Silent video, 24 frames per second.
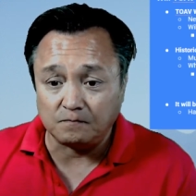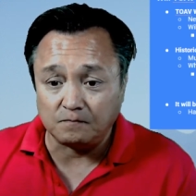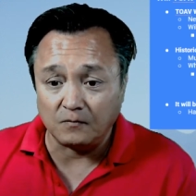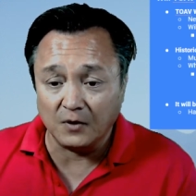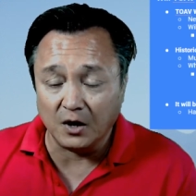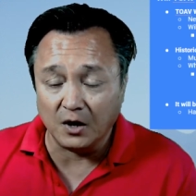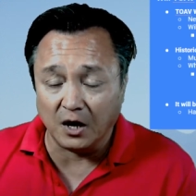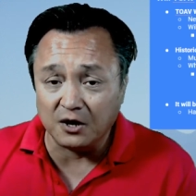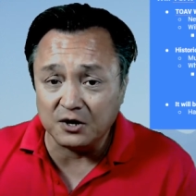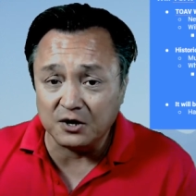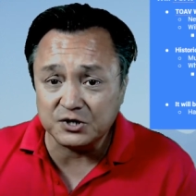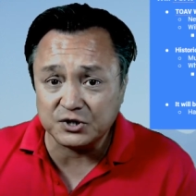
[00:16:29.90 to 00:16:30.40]

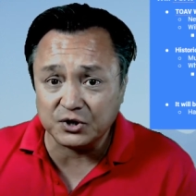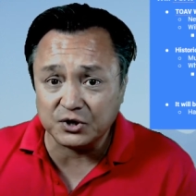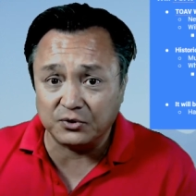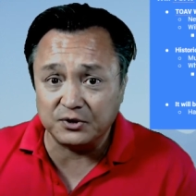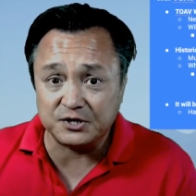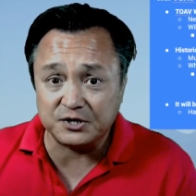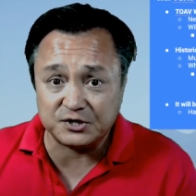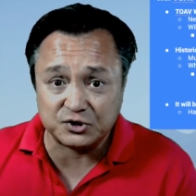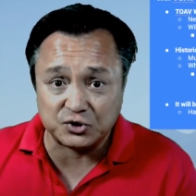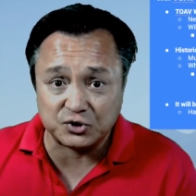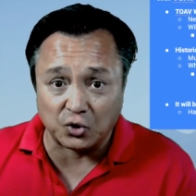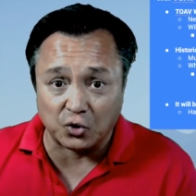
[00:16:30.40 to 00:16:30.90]
also
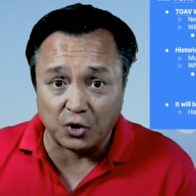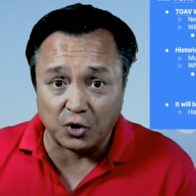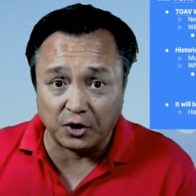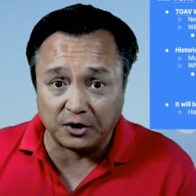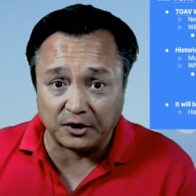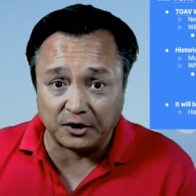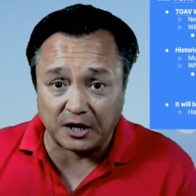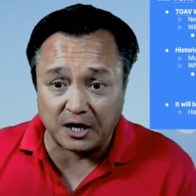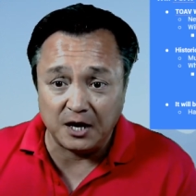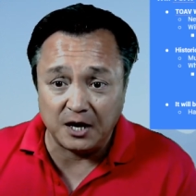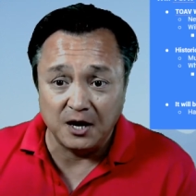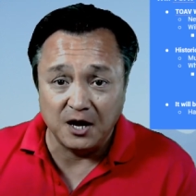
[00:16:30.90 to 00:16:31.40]

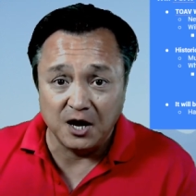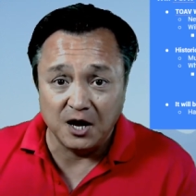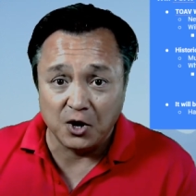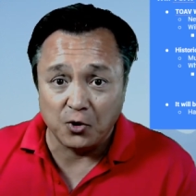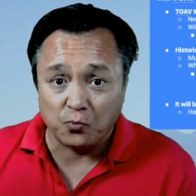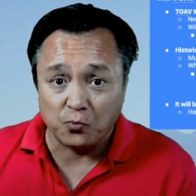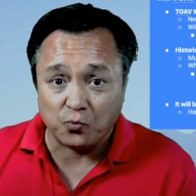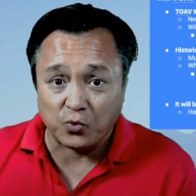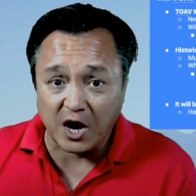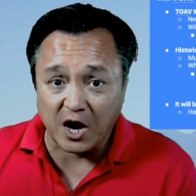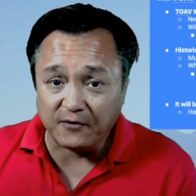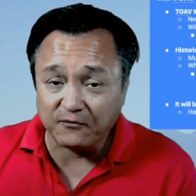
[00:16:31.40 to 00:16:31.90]
historically,
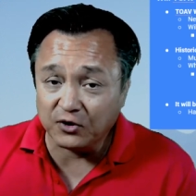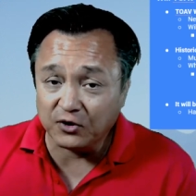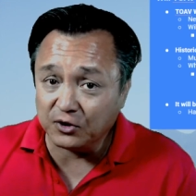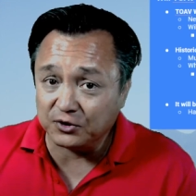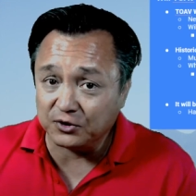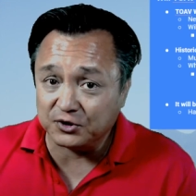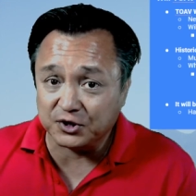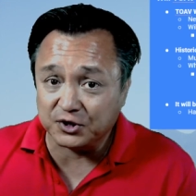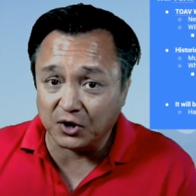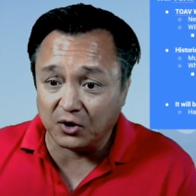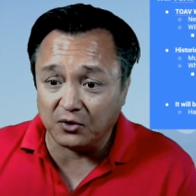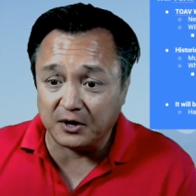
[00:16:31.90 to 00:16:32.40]
private
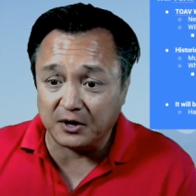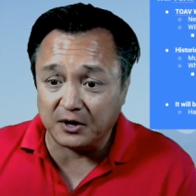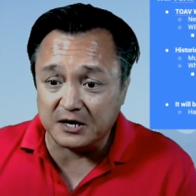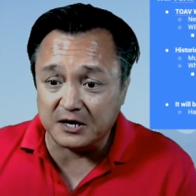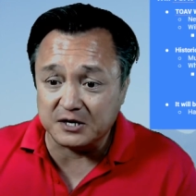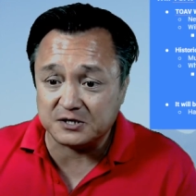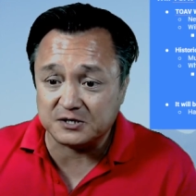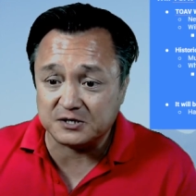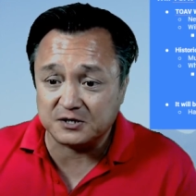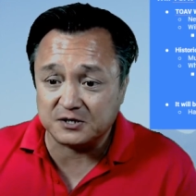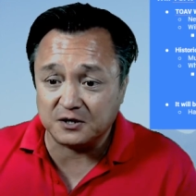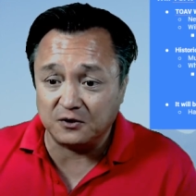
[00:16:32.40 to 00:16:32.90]

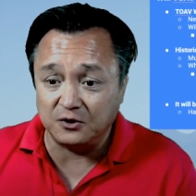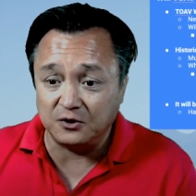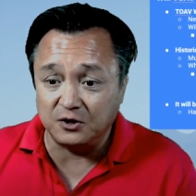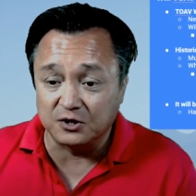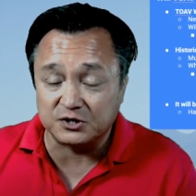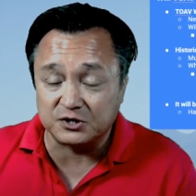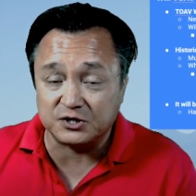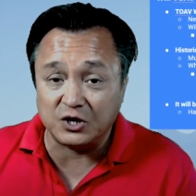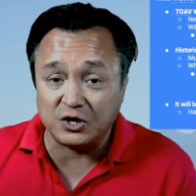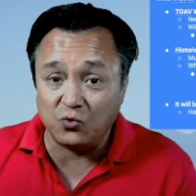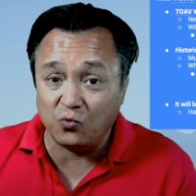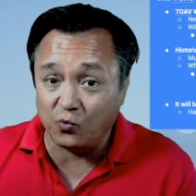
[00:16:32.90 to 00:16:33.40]
utilities
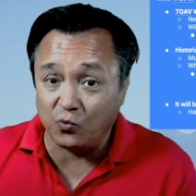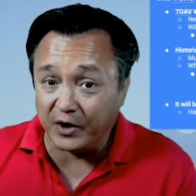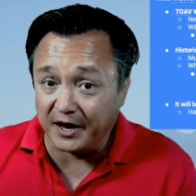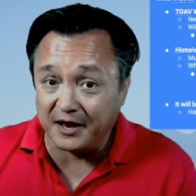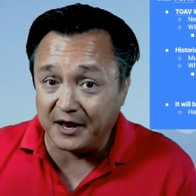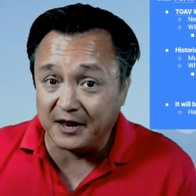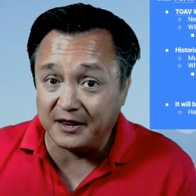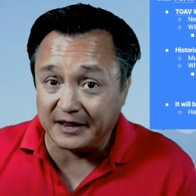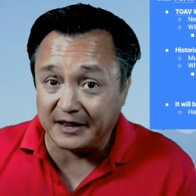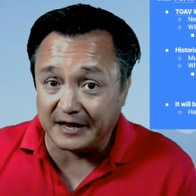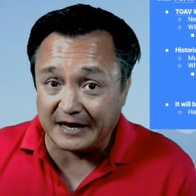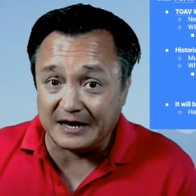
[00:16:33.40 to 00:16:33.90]
usually
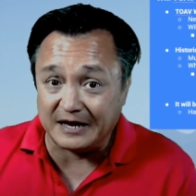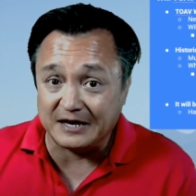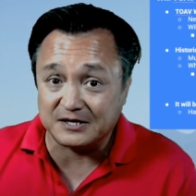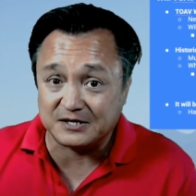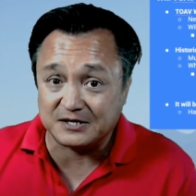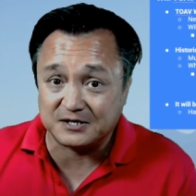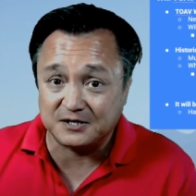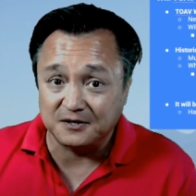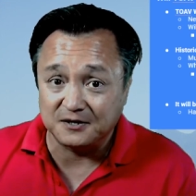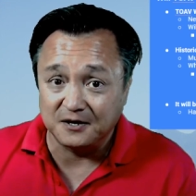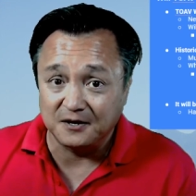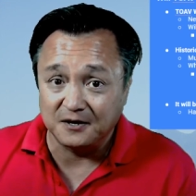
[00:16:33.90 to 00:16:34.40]
win
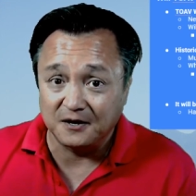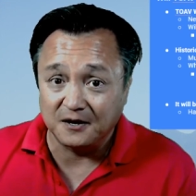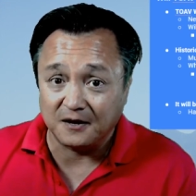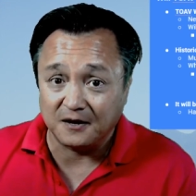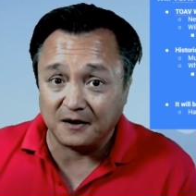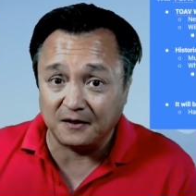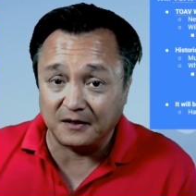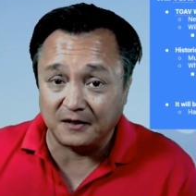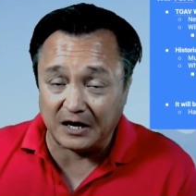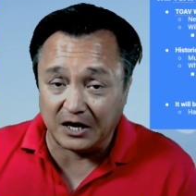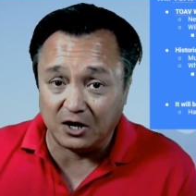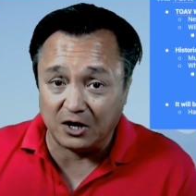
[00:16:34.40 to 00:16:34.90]
these
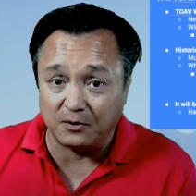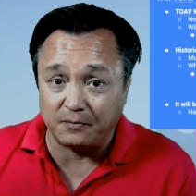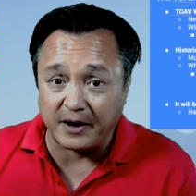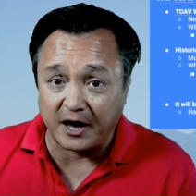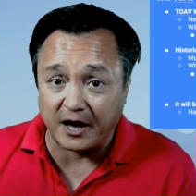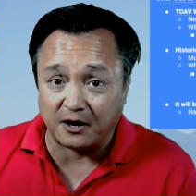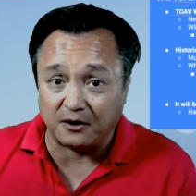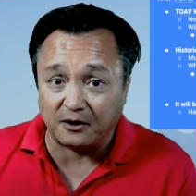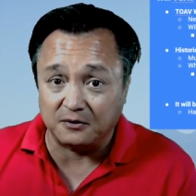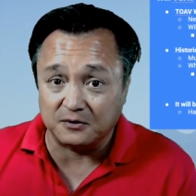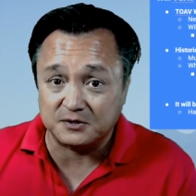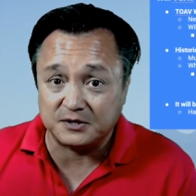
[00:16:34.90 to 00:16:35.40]
legal
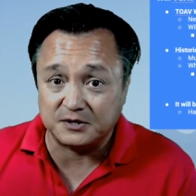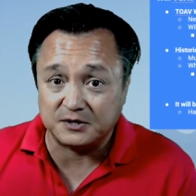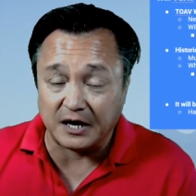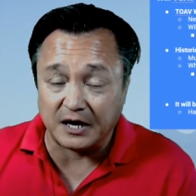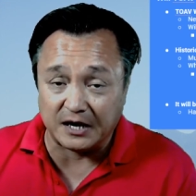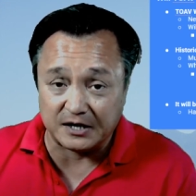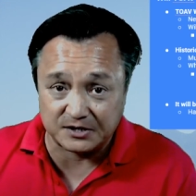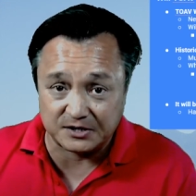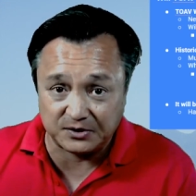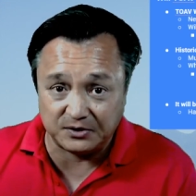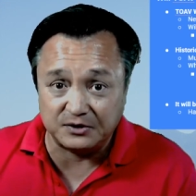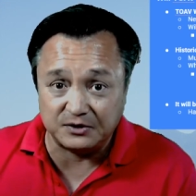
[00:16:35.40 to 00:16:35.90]
battles,
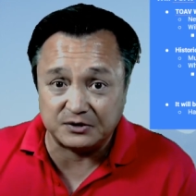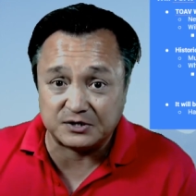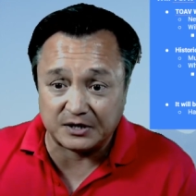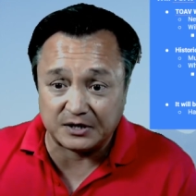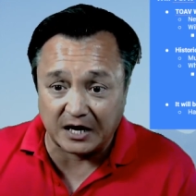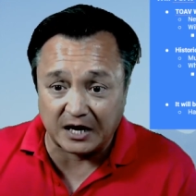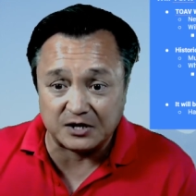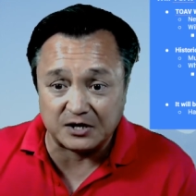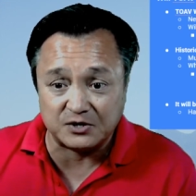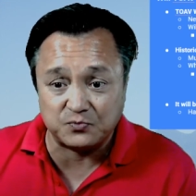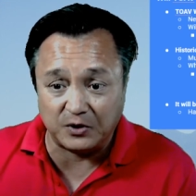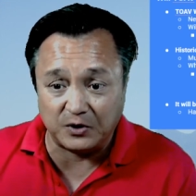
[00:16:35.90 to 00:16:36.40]
as you,
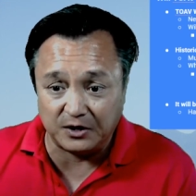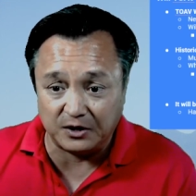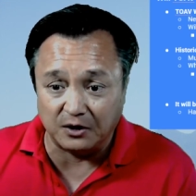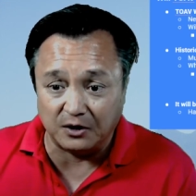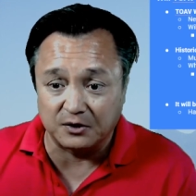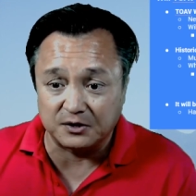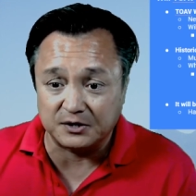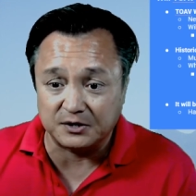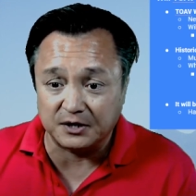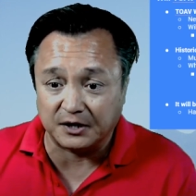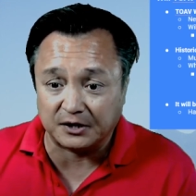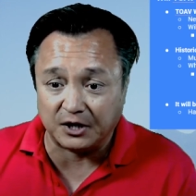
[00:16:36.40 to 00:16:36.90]
as we
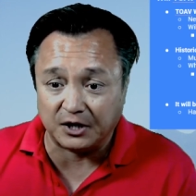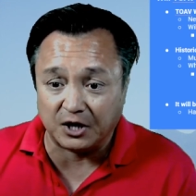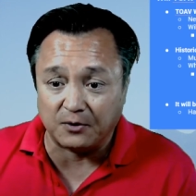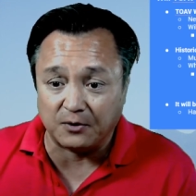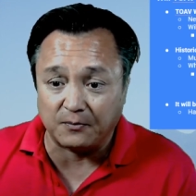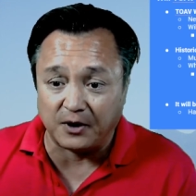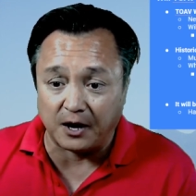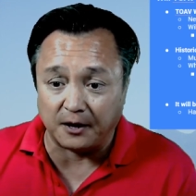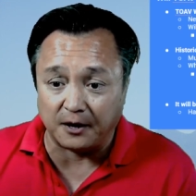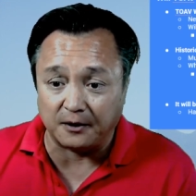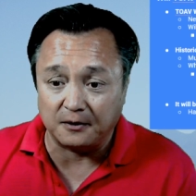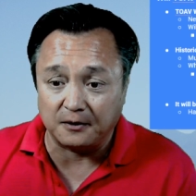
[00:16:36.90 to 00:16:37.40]
noticed in
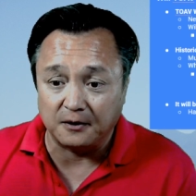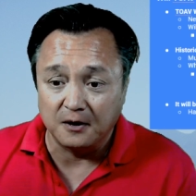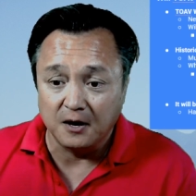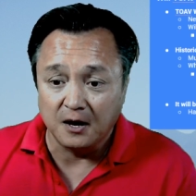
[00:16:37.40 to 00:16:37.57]
Claremont,